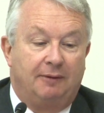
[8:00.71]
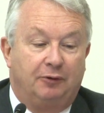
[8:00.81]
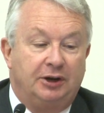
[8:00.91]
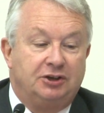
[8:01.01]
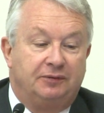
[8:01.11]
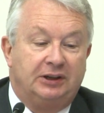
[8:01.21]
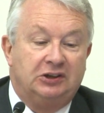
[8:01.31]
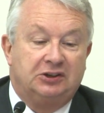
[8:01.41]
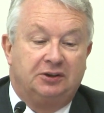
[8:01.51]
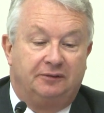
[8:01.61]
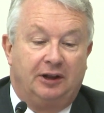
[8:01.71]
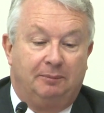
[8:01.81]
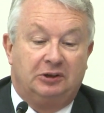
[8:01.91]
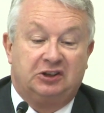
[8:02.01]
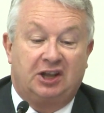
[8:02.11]
for each of these to
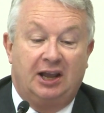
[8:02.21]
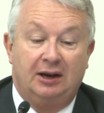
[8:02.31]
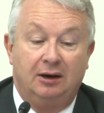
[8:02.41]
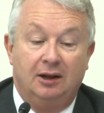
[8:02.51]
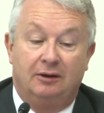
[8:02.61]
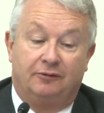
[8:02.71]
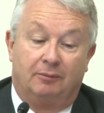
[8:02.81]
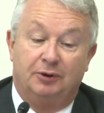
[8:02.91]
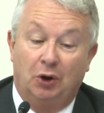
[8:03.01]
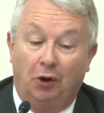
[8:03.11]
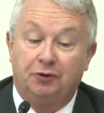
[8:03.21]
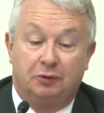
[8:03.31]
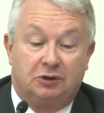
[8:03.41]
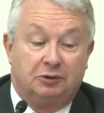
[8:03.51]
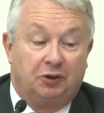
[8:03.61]
develop a scale from 0,
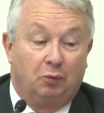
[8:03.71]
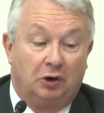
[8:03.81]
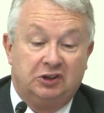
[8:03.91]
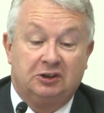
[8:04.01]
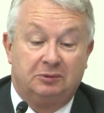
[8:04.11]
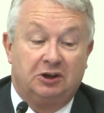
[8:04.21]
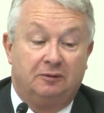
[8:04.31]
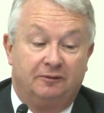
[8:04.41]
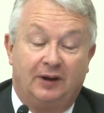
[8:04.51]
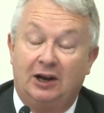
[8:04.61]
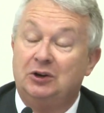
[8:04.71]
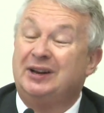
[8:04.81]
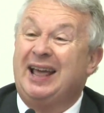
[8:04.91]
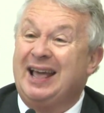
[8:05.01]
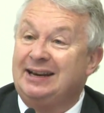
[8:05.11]
which was the worst observed value
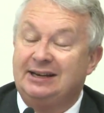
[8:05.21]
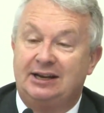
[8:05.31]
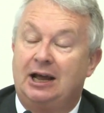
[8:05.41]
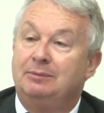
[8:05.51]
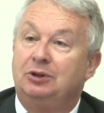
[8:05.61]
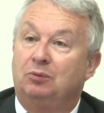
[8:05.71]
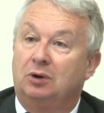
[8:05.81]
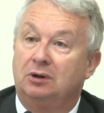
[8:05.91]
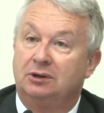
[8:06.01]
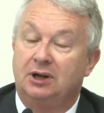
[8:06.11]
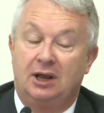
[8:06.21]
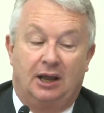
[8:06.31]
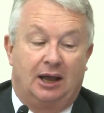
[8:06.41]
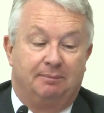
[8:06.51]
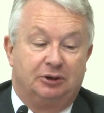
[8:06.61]
at any time in the world
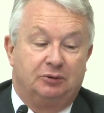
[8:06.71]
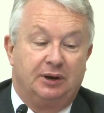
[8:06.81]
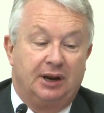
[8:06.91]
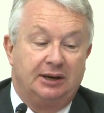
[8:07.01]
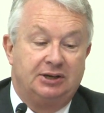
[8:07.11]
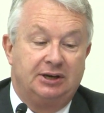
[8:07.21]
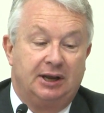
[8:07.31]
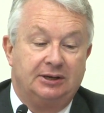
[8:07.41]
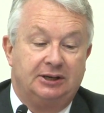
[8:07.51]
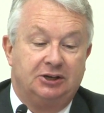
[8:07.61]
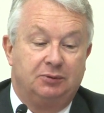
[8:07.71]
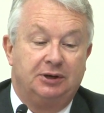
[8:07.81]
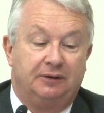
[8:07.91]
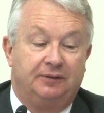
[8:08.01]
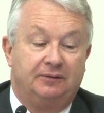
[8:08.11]
between 1990 and
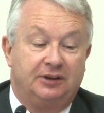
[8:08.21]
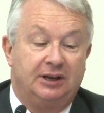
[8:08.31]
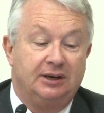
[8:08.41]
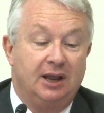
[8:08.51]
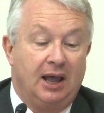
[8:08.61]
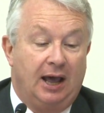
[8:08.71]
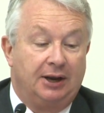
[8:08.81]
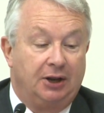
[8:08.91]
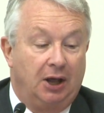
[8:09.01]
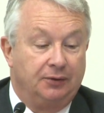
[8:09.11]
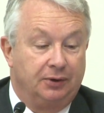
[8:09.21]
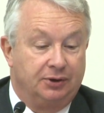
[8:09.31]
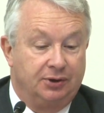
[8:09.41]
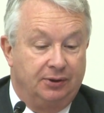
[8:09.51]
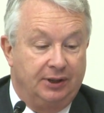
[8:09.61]
2015, and 100
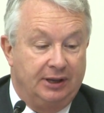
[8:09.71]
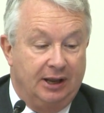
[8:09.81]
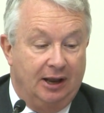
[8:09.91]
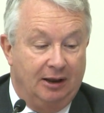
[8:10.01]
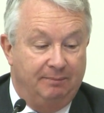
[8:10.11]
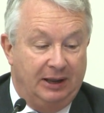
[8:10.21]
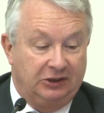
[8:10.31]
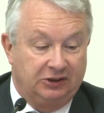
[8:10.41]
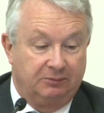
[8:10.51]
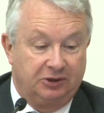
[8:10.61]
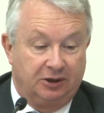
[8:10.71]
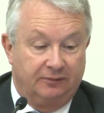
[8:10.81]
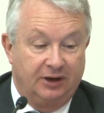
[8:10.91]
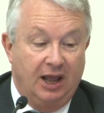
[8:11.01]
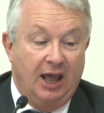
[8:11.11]
to the best
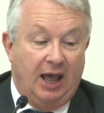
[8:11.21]
observed.